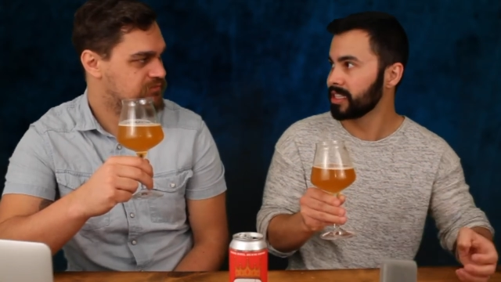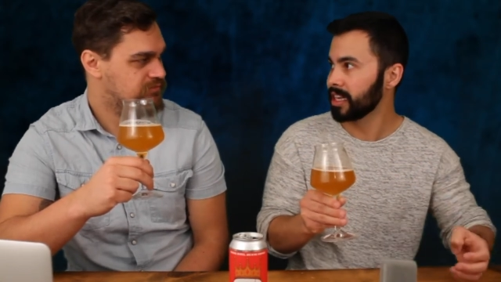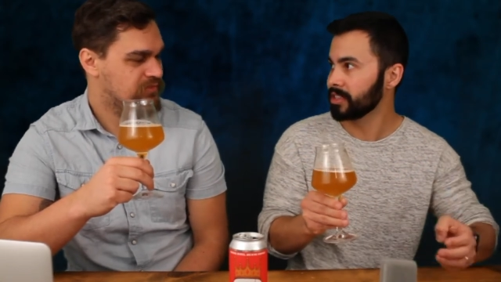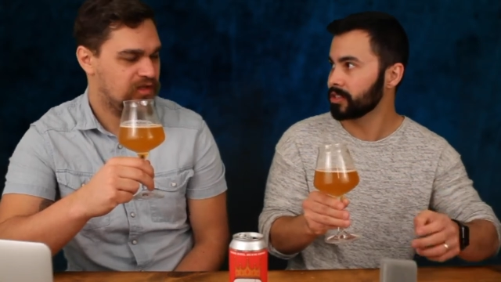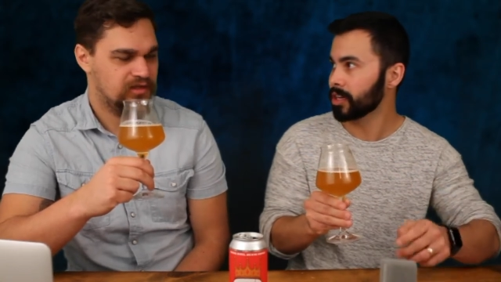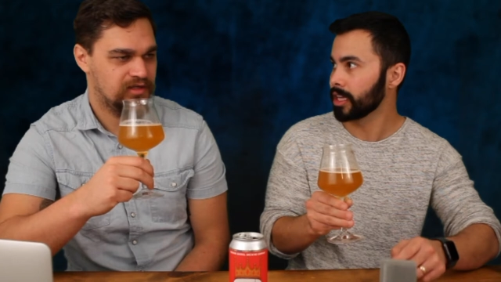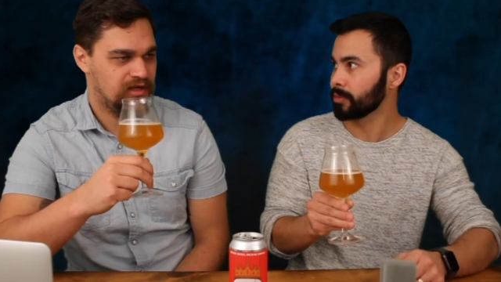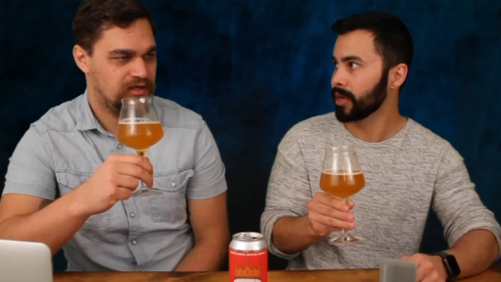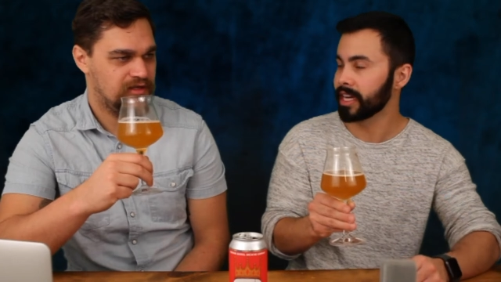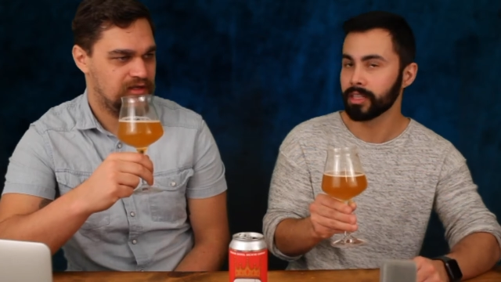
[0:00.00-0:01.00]
Speaker 1: and you start like
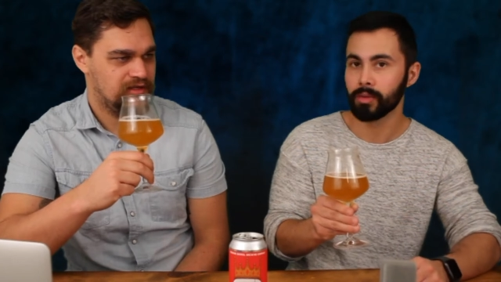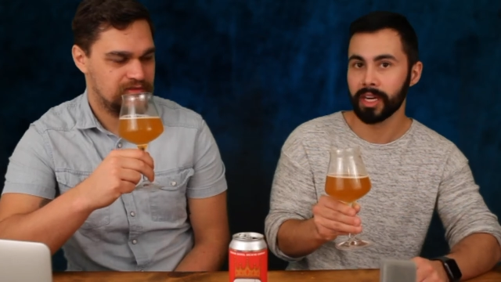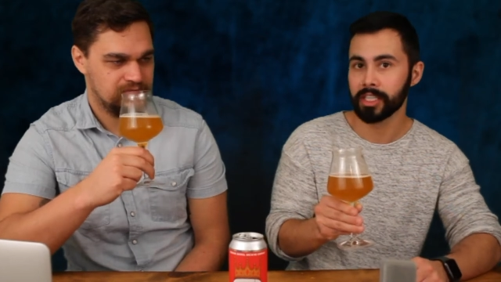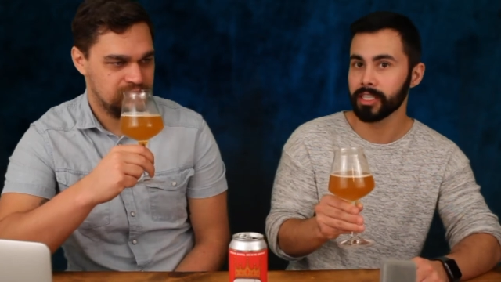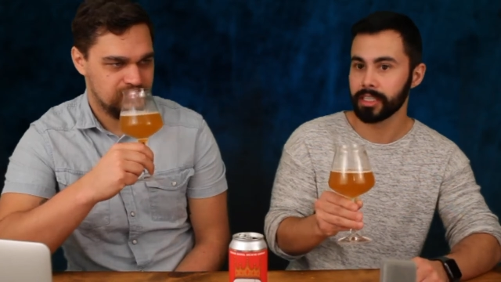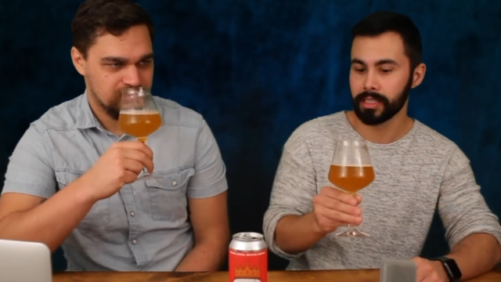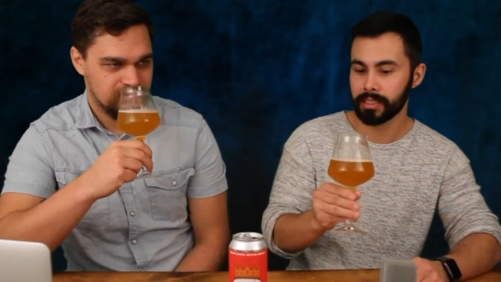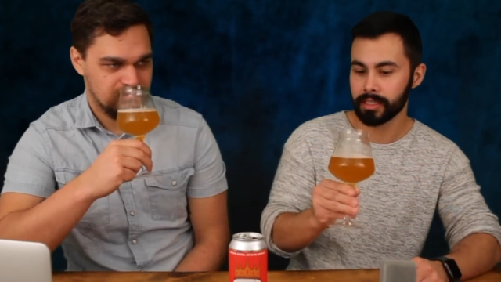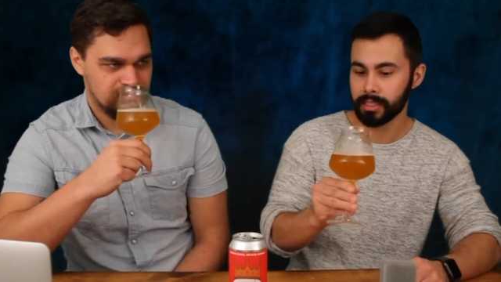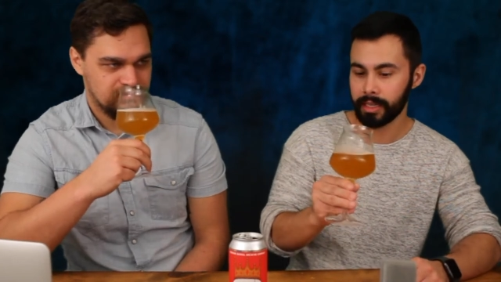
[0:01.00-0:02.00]
yeah. breaking out the wedges,
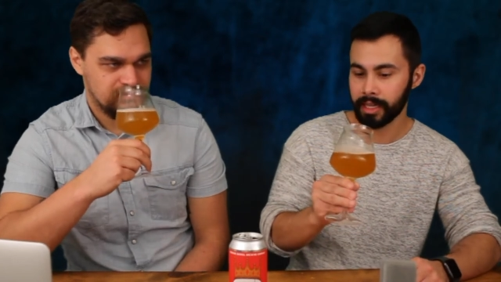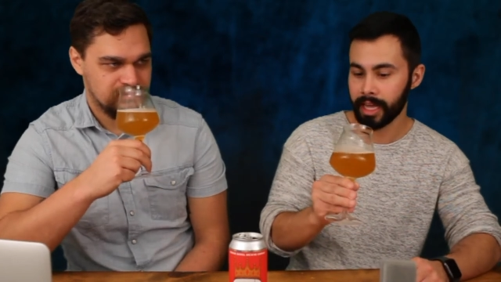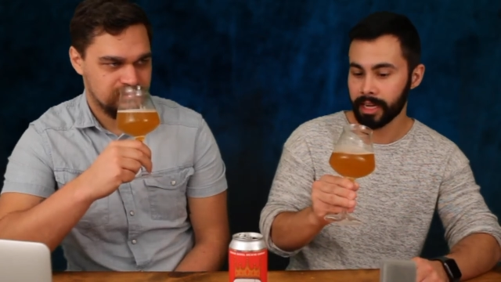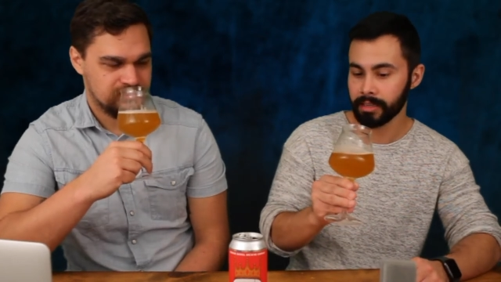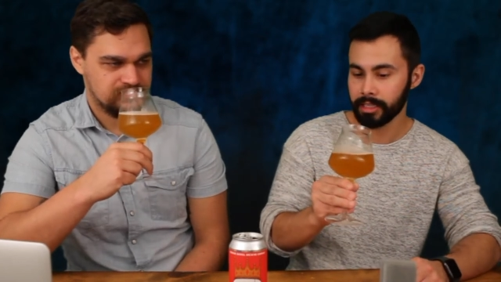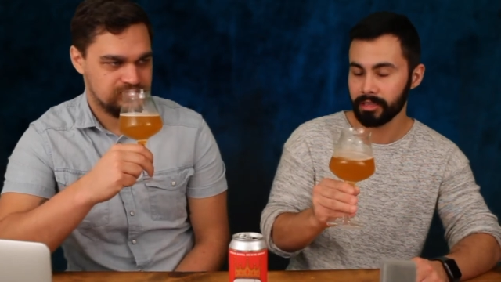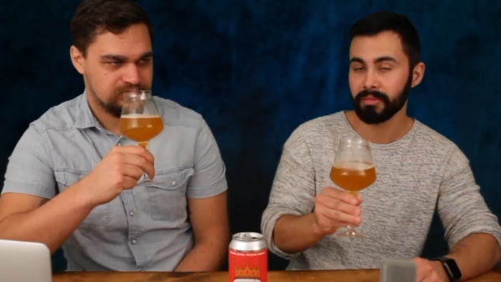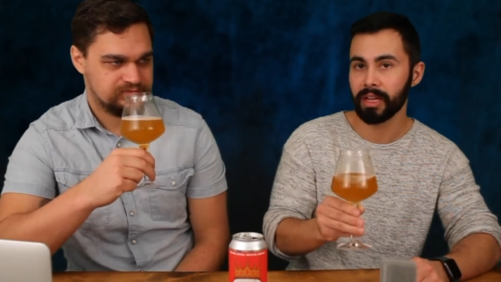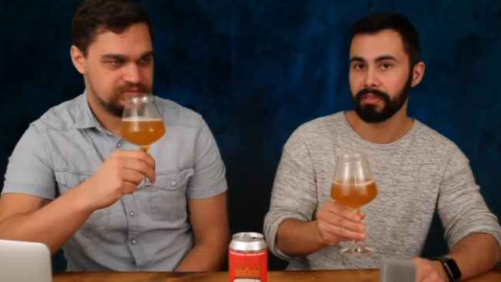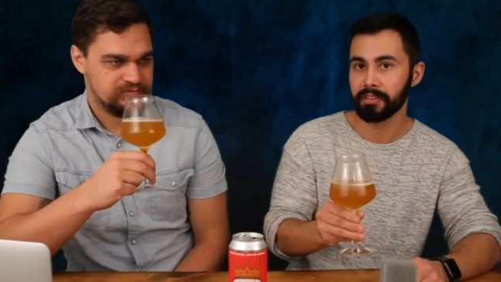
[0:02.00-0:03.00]
like that
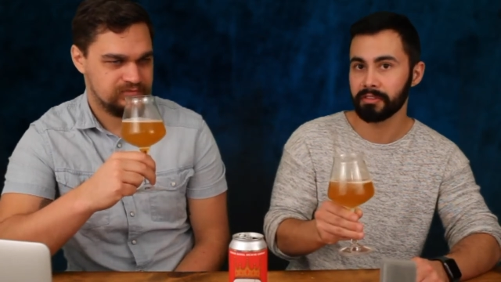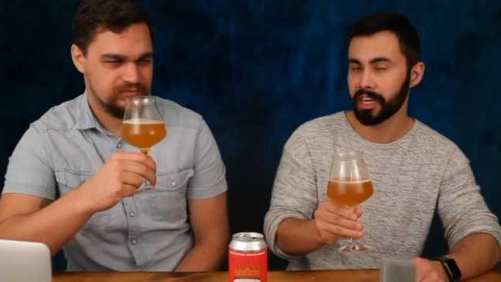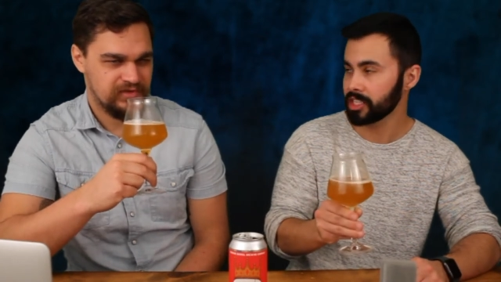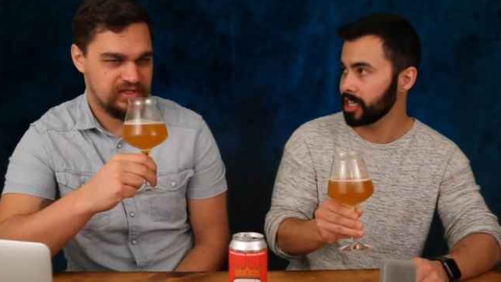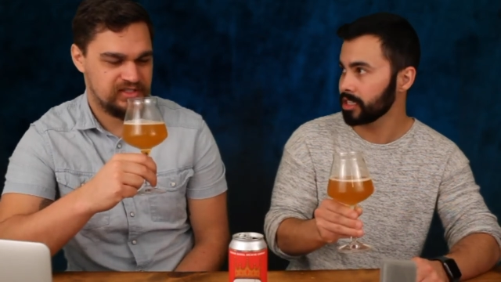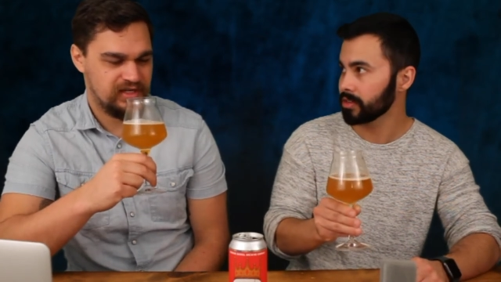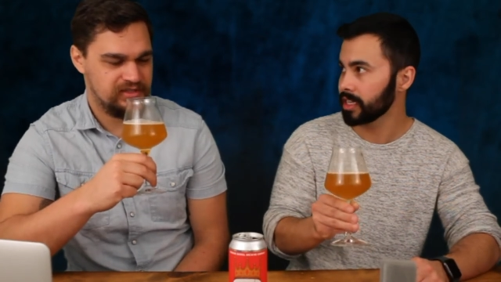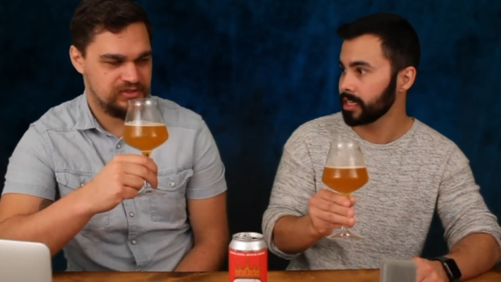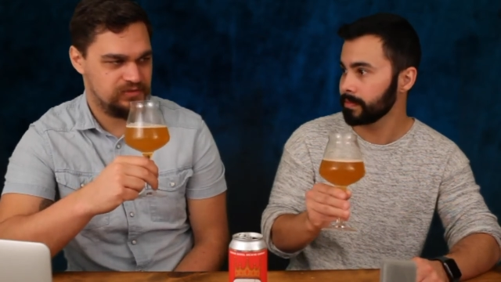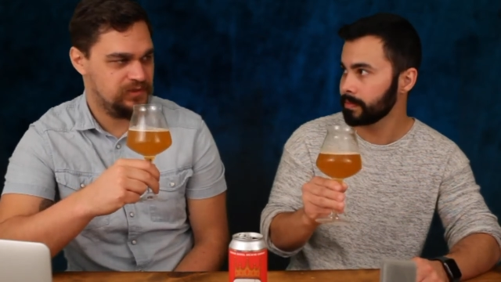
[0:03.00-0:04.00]
smell of a fresh. Tangerine. It's kind
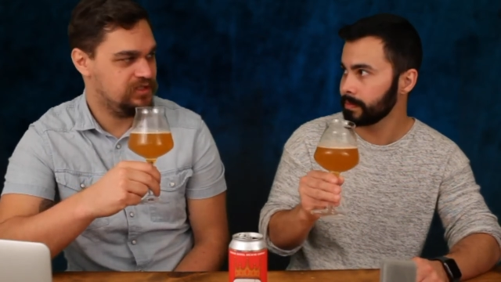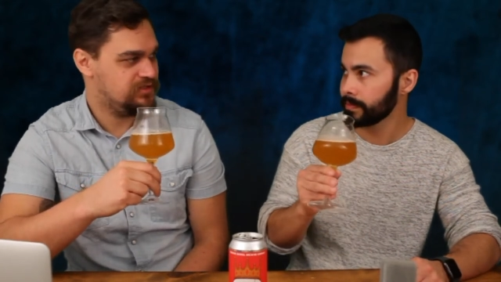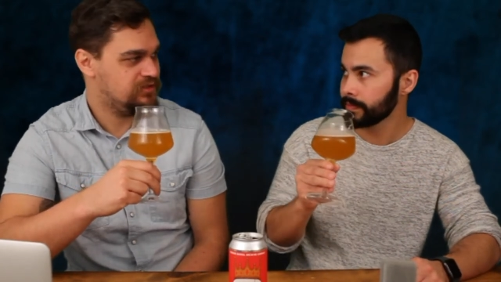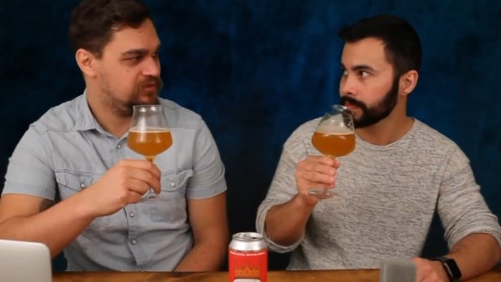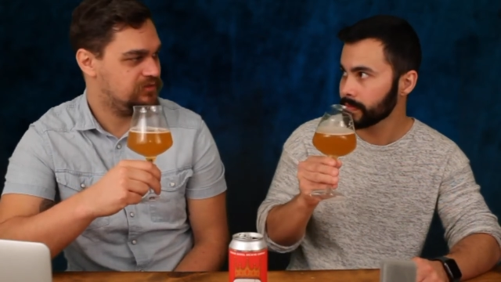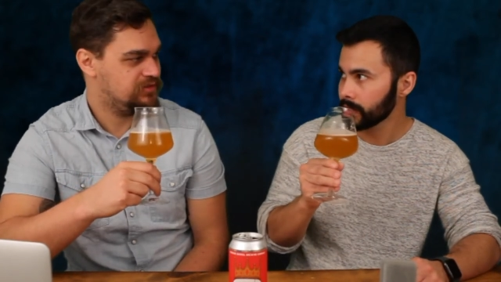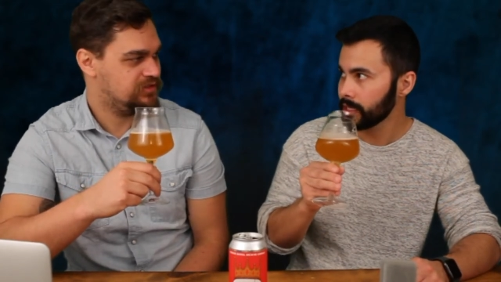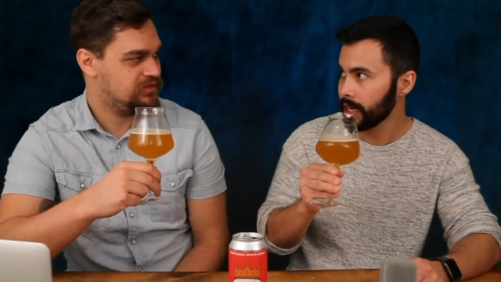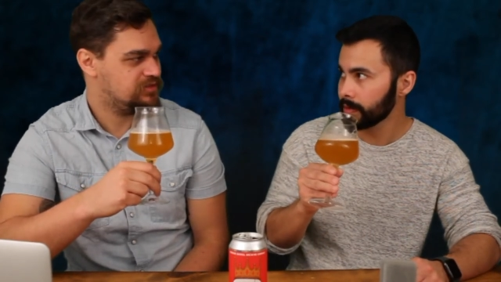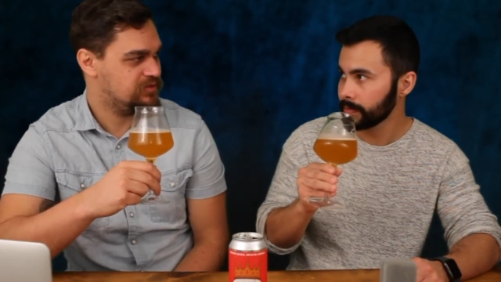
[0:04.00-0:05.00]
of sweet too.
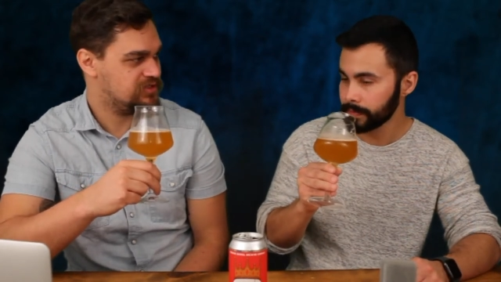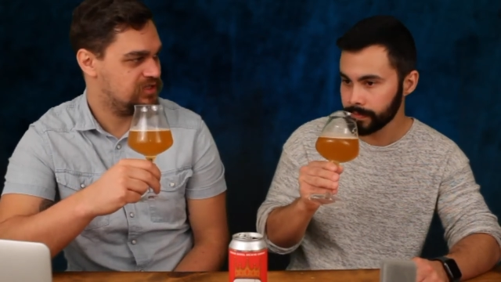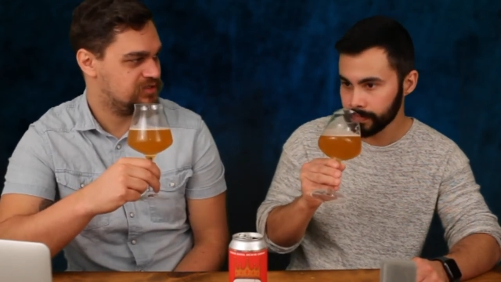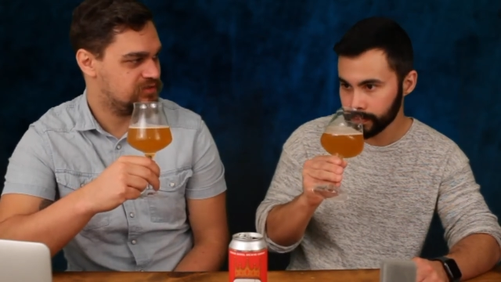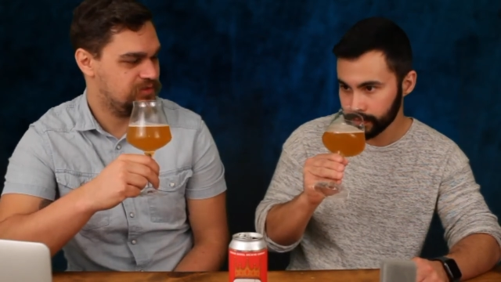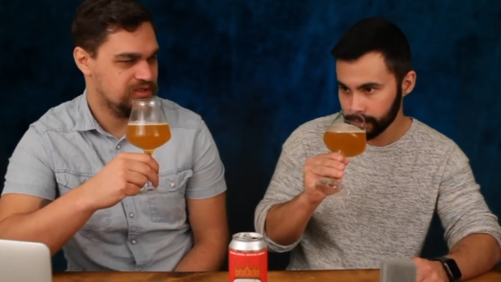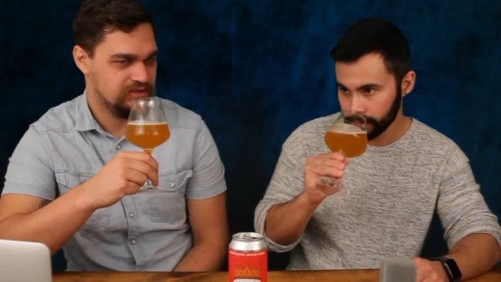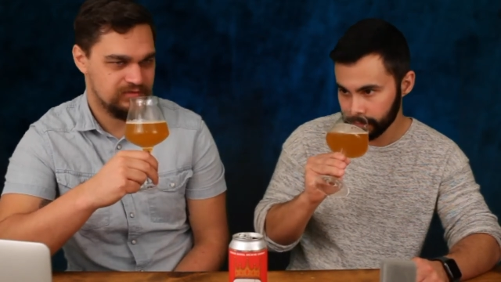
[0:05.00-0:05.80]
Yeah, it smells kind of sweet.